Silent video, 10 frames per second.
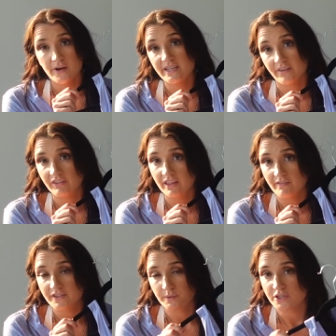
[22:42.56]
So I definitely
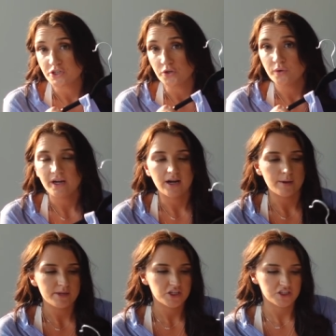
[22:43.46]
love this one too.
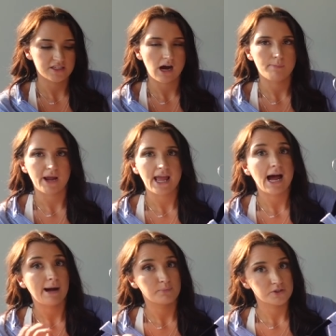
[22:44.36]
It's just not my
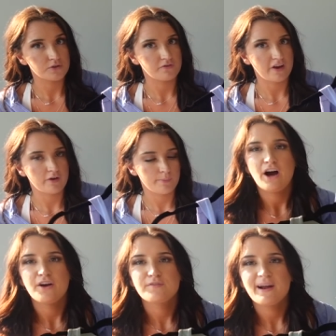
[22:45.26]
absolute favorite.
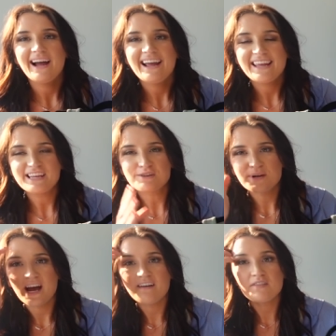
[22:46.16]
All right, here
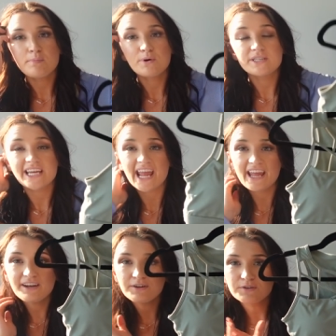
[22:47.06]
we have the
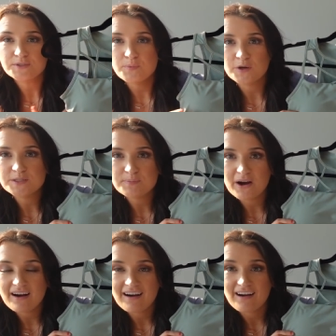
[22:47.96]
Botanical Sports
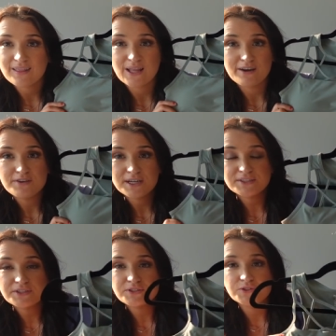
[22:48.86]
Bra. A lot of you
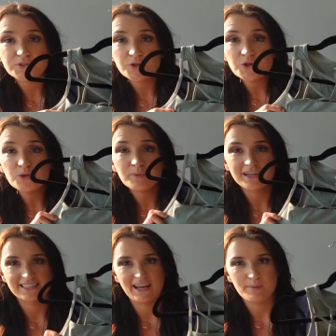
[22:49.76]
guys are super
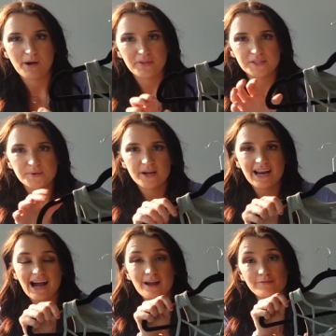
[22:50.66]
excited about this one.
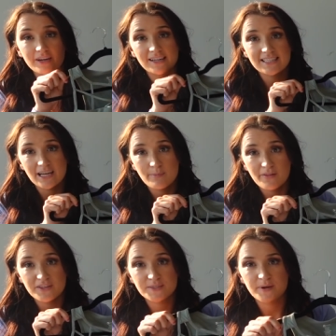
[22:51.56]
I'm very excited
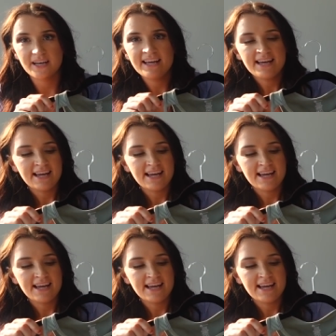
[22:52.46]
about this one.